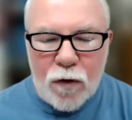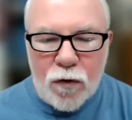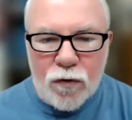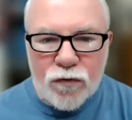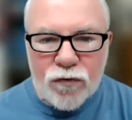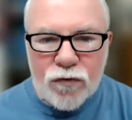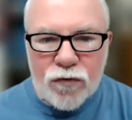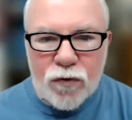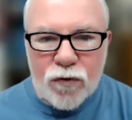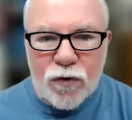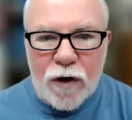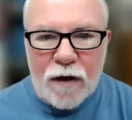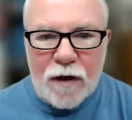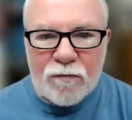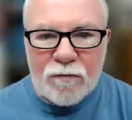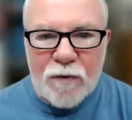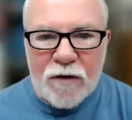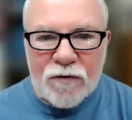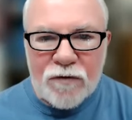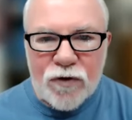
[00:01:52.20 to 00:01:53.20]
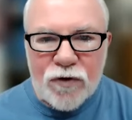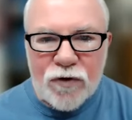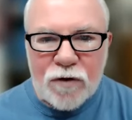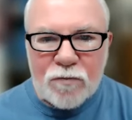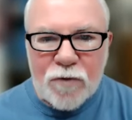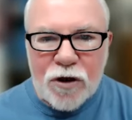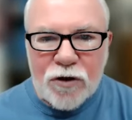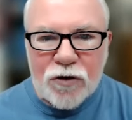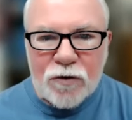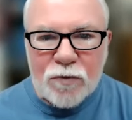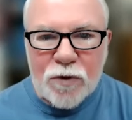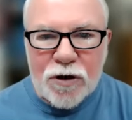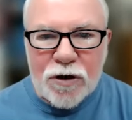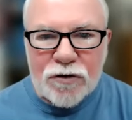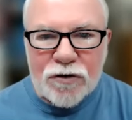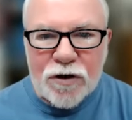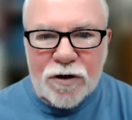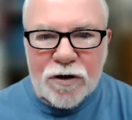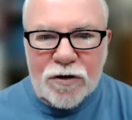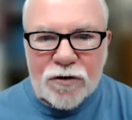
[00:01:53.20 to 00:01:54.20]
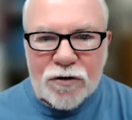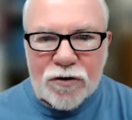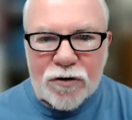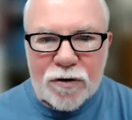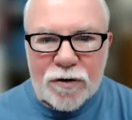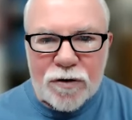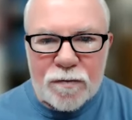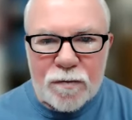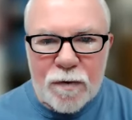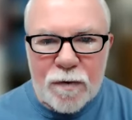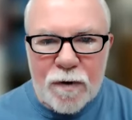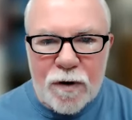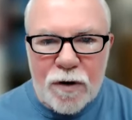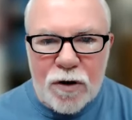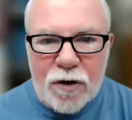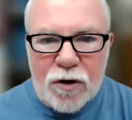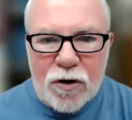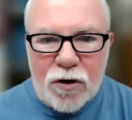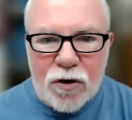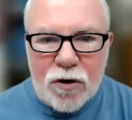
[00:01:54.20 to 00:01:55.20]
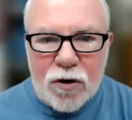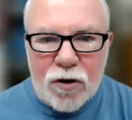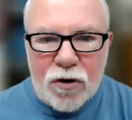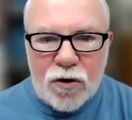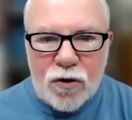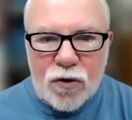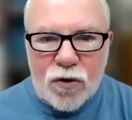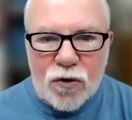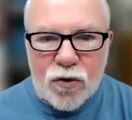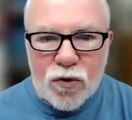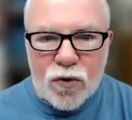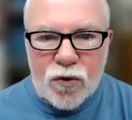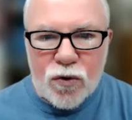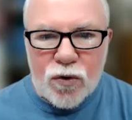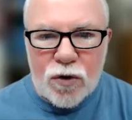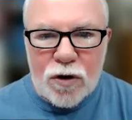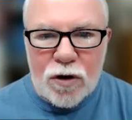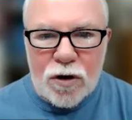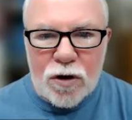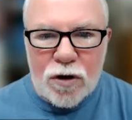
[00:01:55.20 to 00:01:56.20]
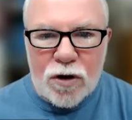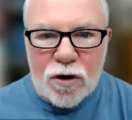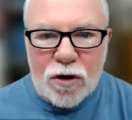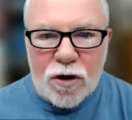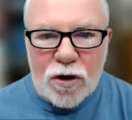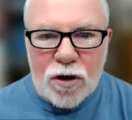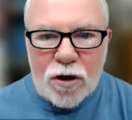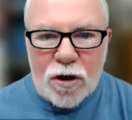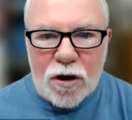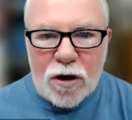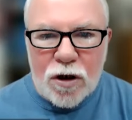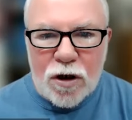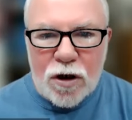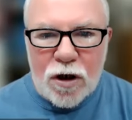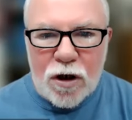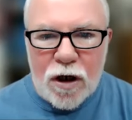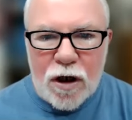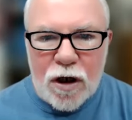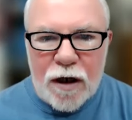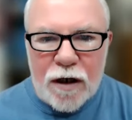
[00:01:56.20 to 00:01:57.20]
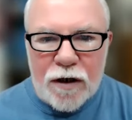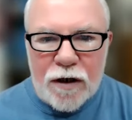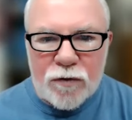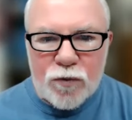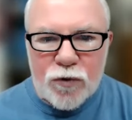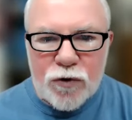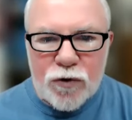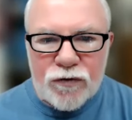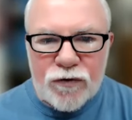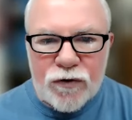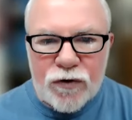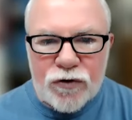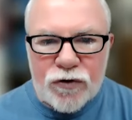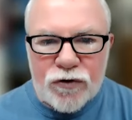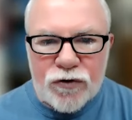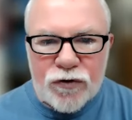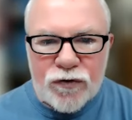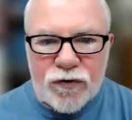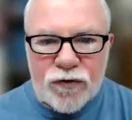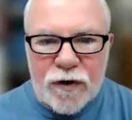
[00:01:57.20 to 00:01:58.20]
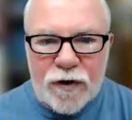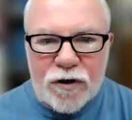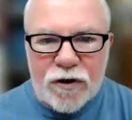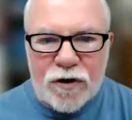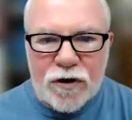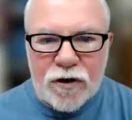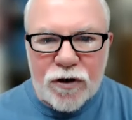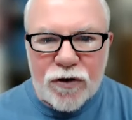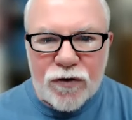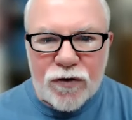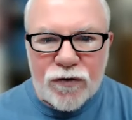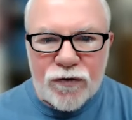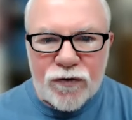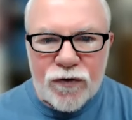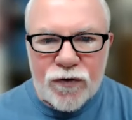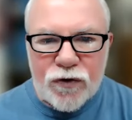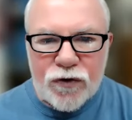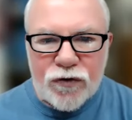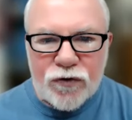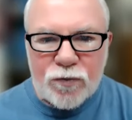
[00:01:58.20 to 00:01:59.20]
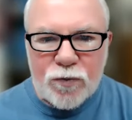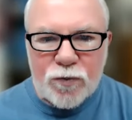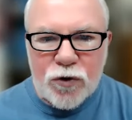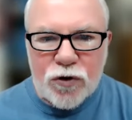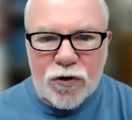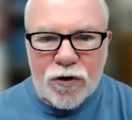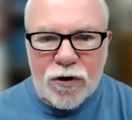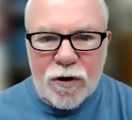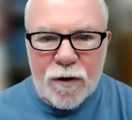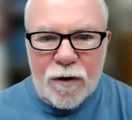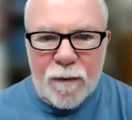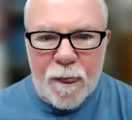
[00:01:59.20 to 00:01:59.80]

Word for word: Also have my friend Mary Beth Decker, who I had the privilege of editing her first book,